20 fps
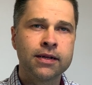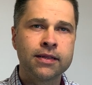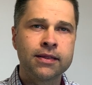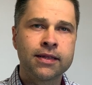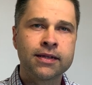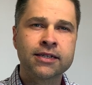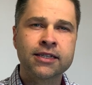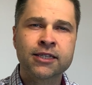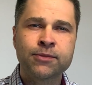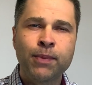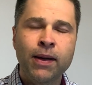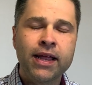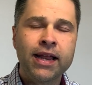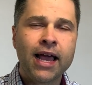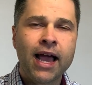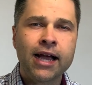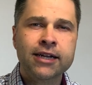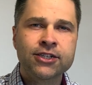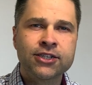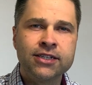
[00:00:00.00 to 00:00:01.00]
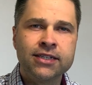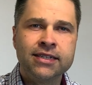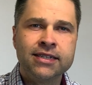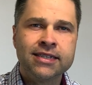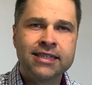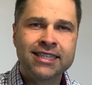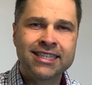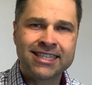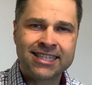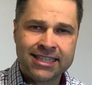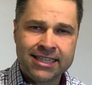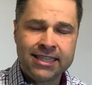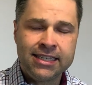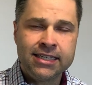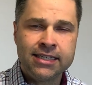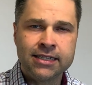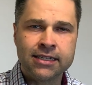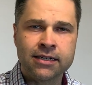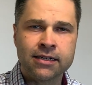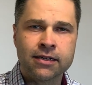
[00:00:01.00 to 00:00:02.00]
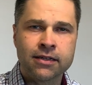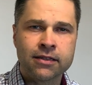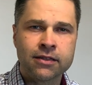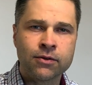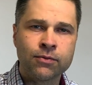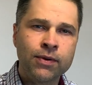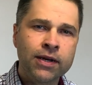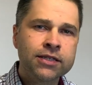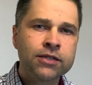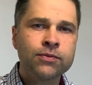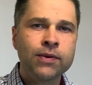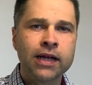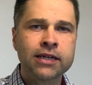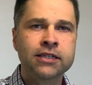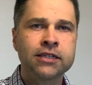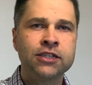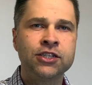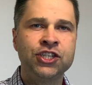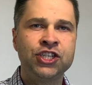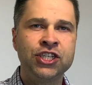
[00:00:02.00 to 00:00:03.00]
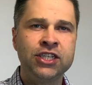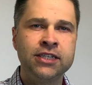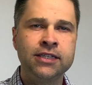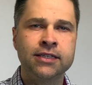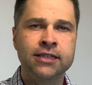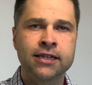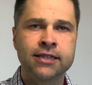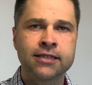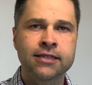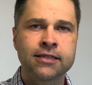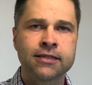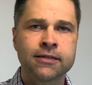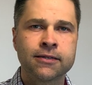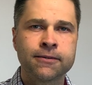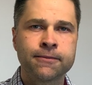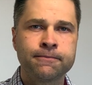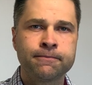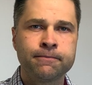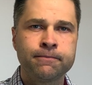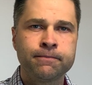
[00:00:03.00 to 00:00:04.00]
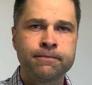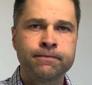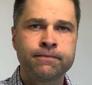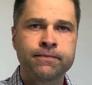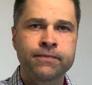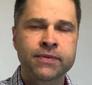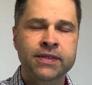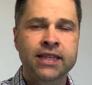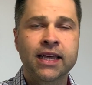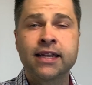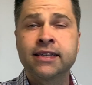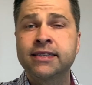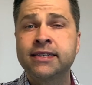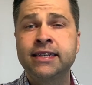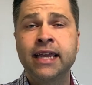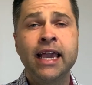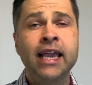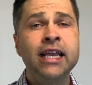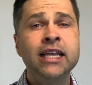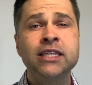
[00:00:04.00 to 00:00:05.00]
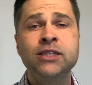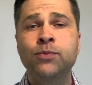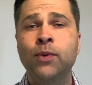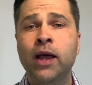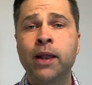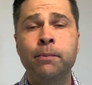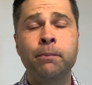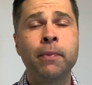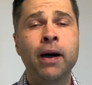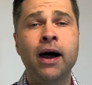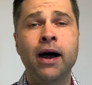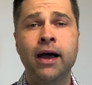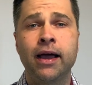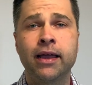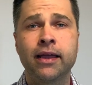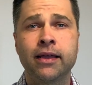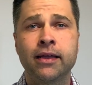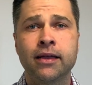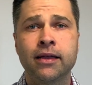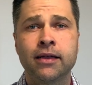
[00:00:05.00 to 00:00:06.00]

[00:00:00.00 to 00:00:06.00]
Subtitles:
that, despite actually seeing the resurrected Jesus, that as days went by,